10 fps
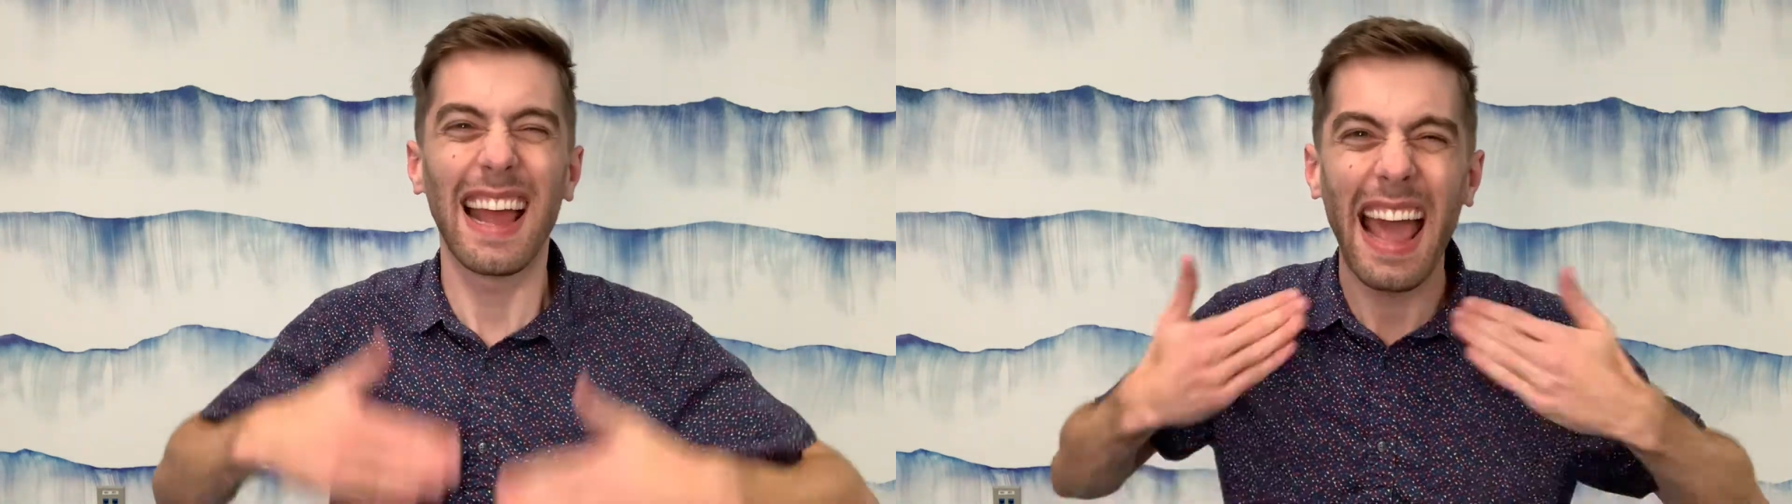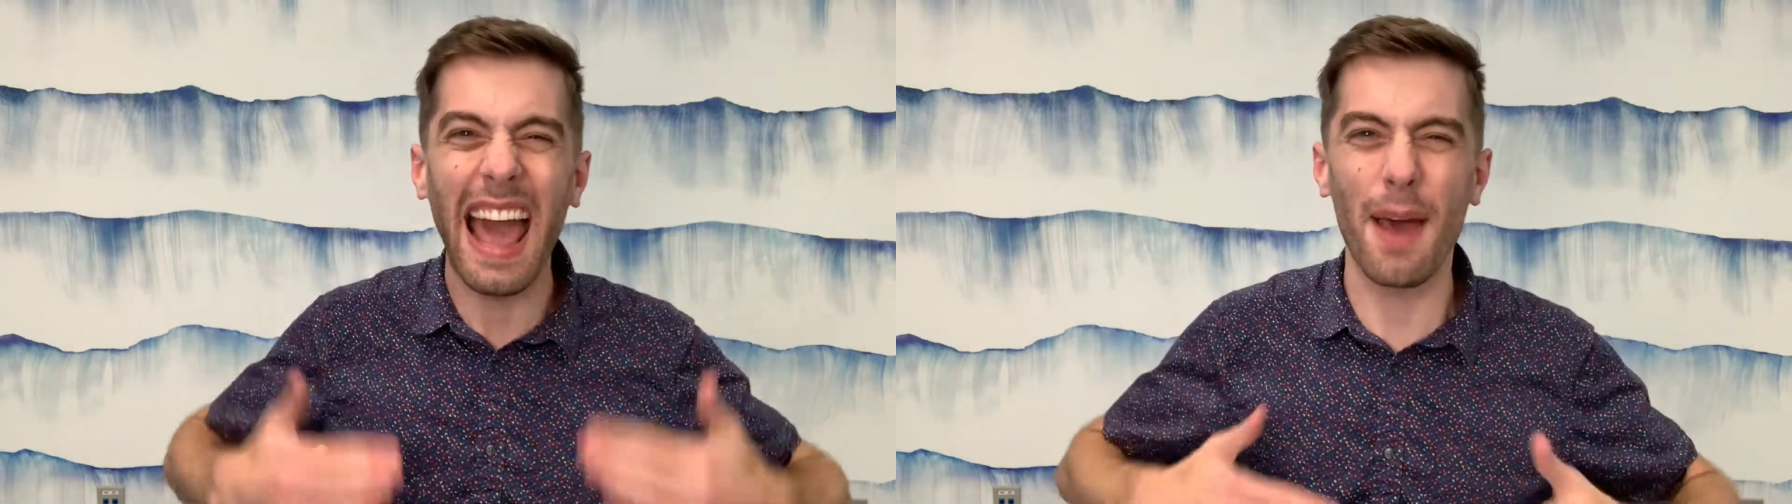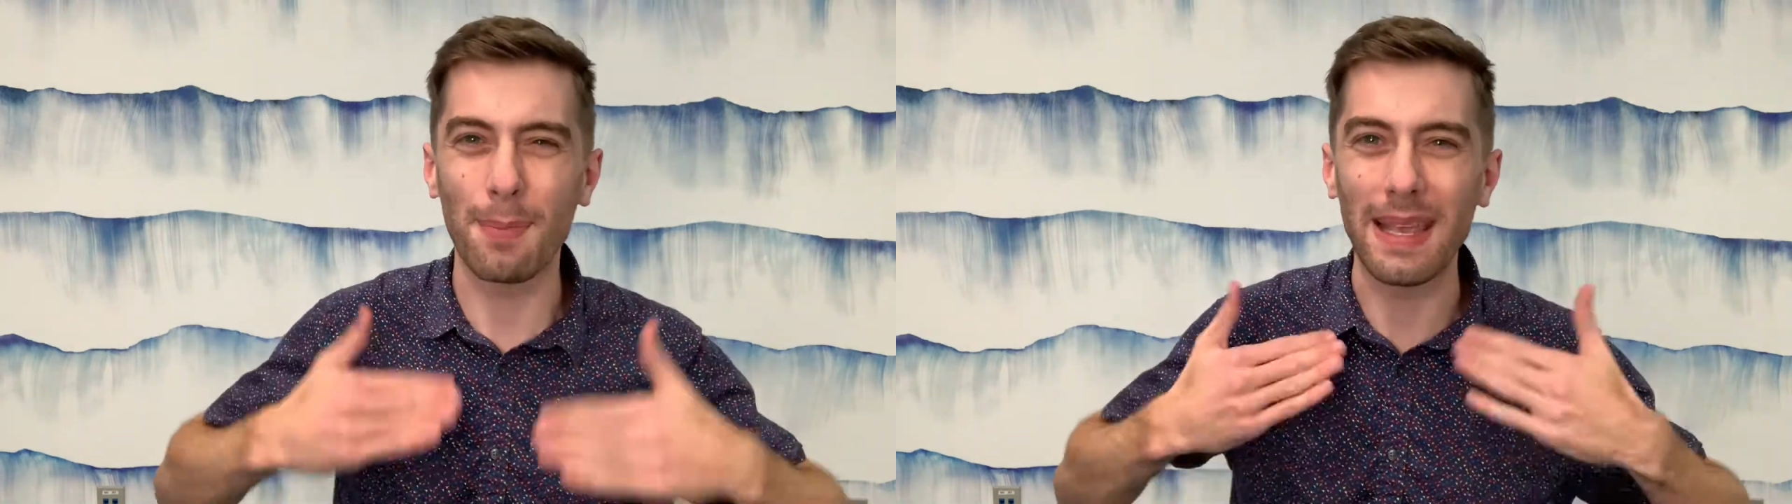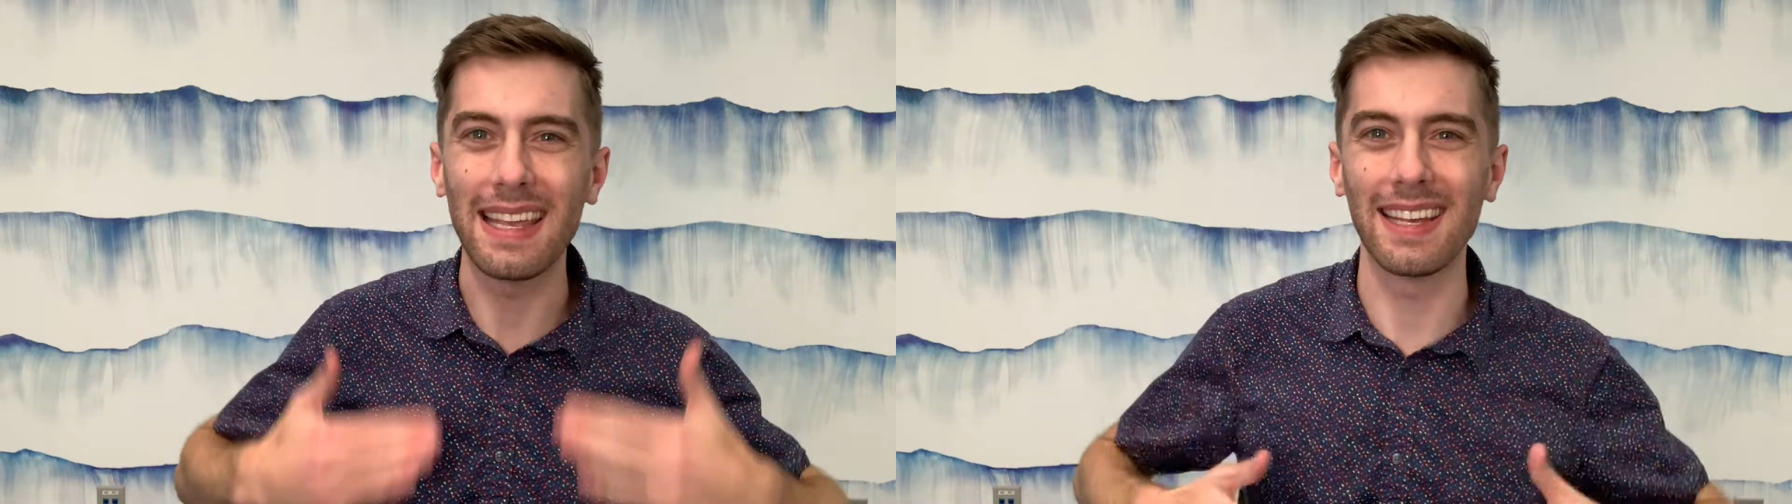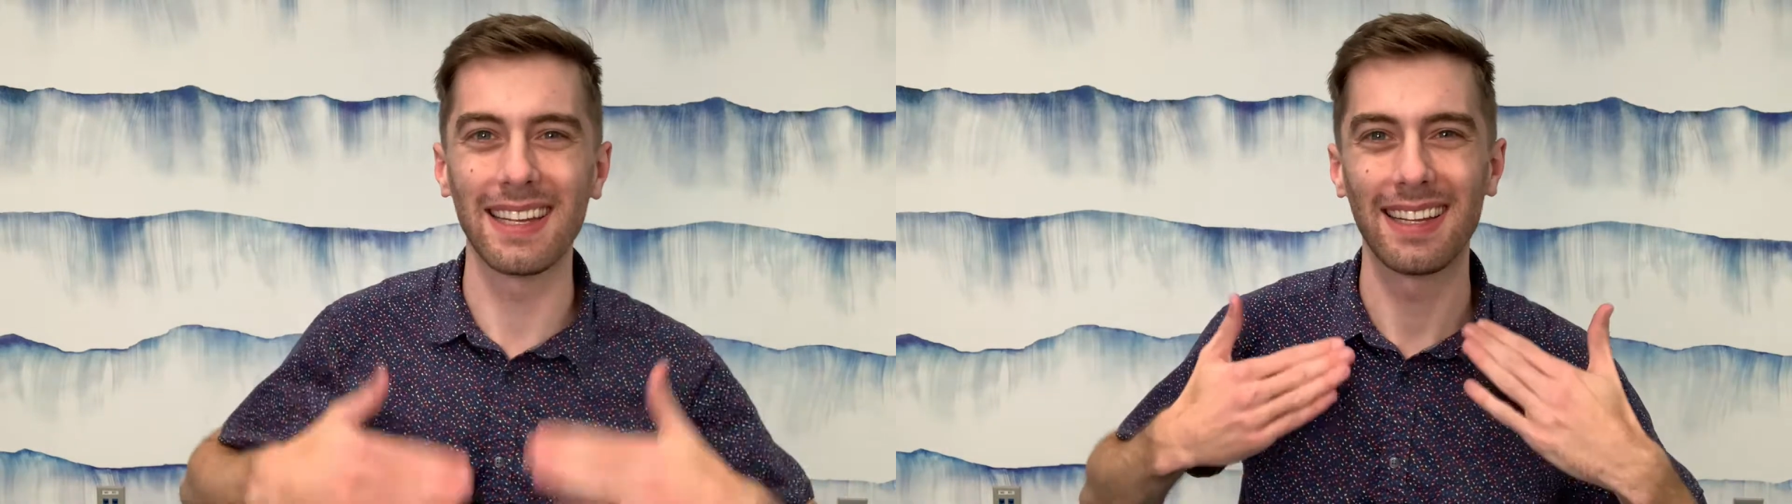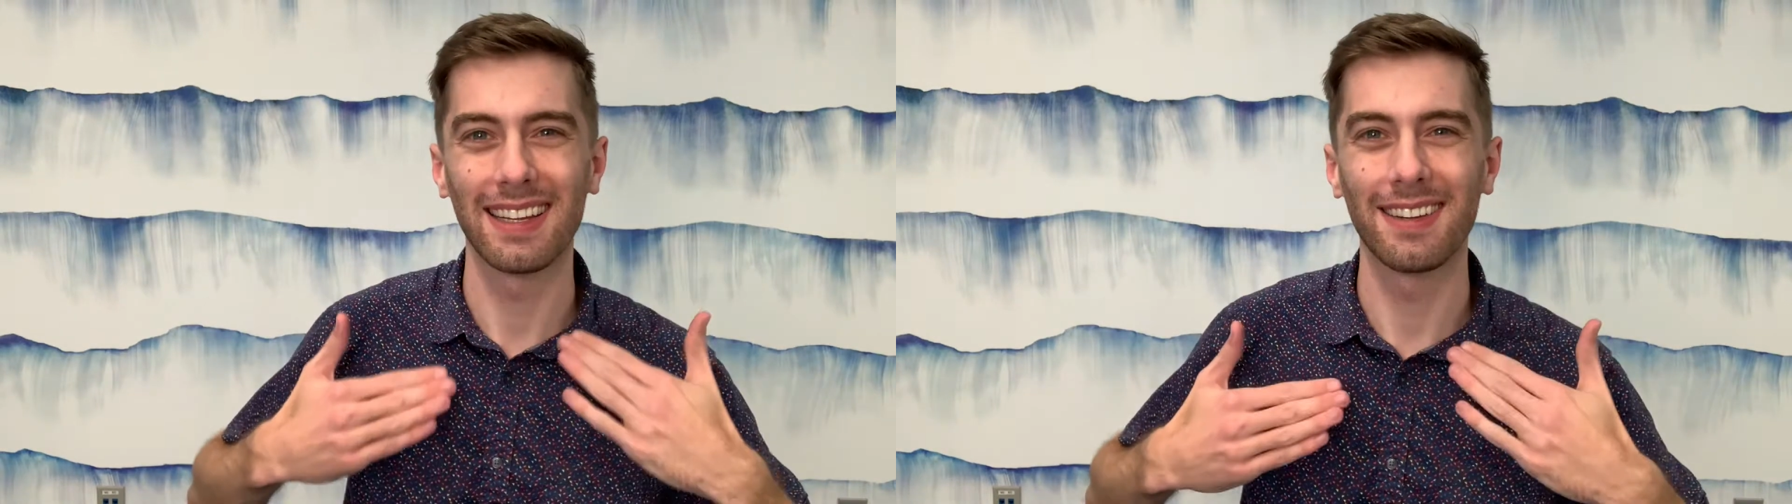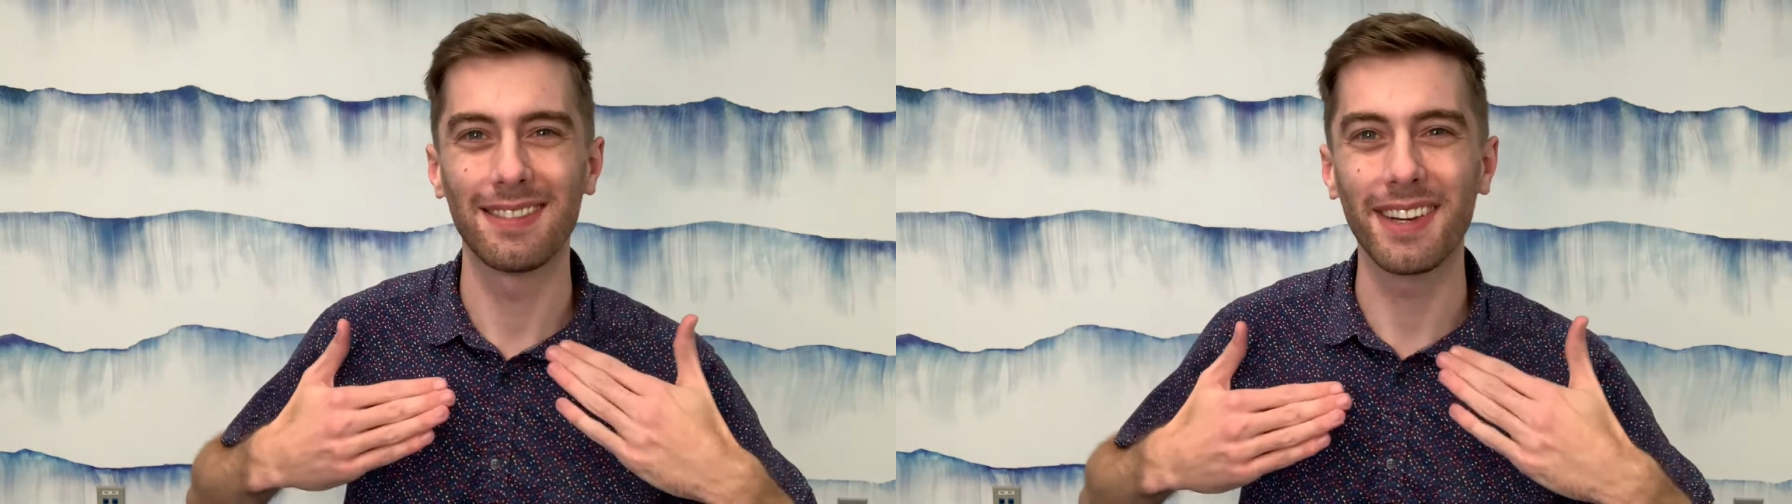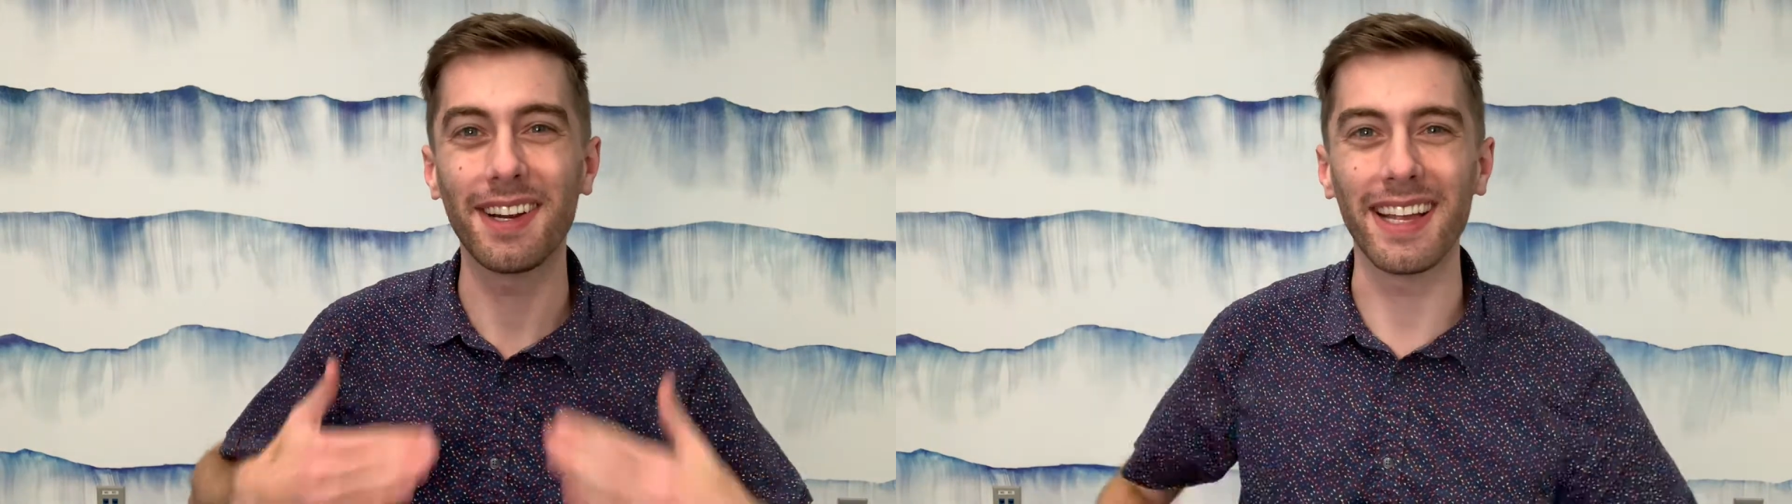Happy.
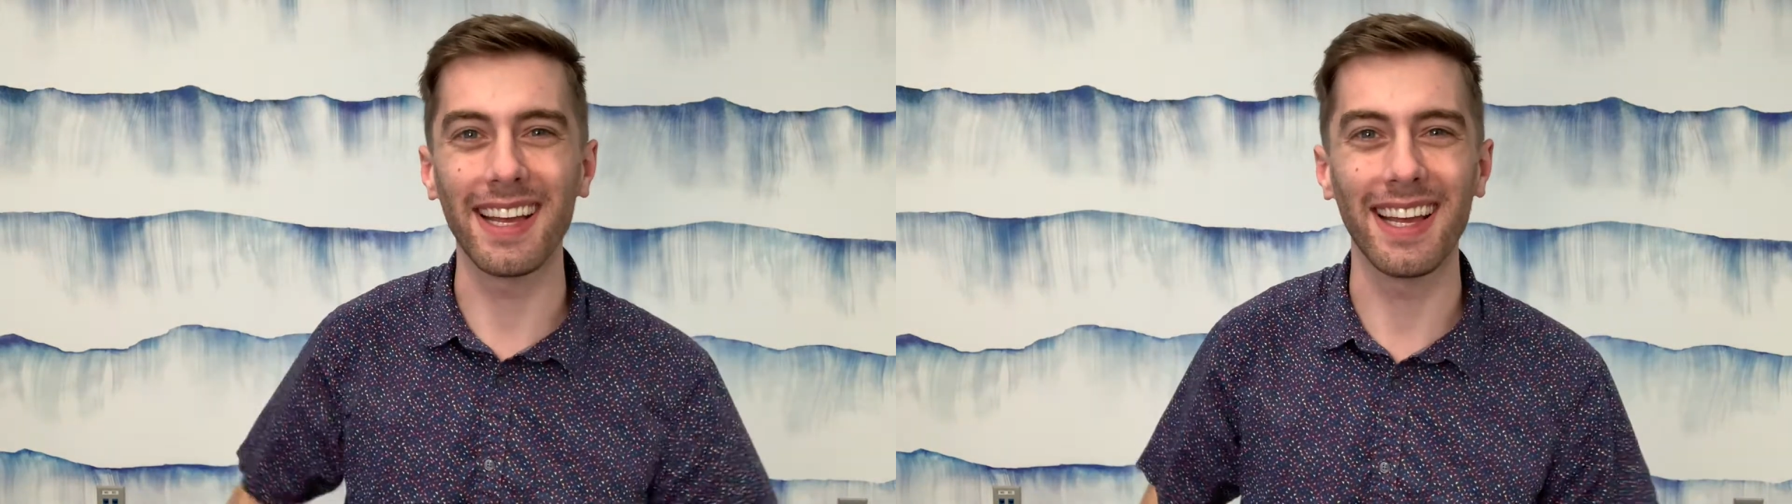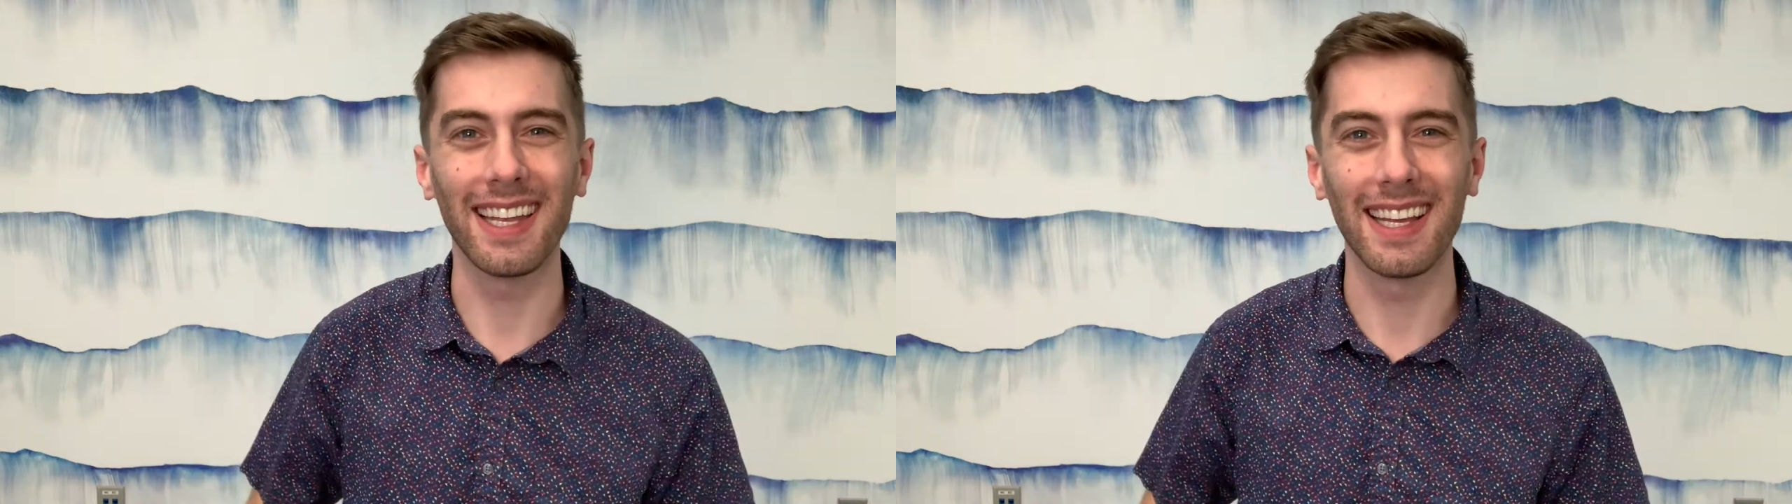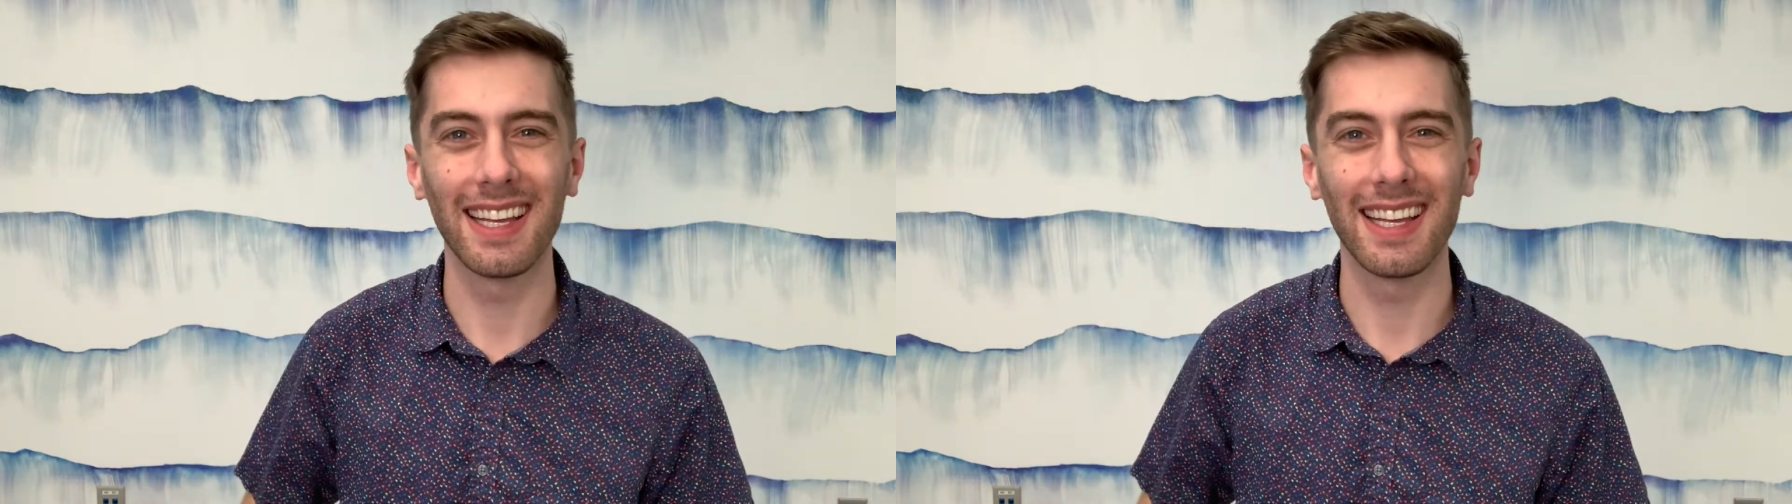Very good.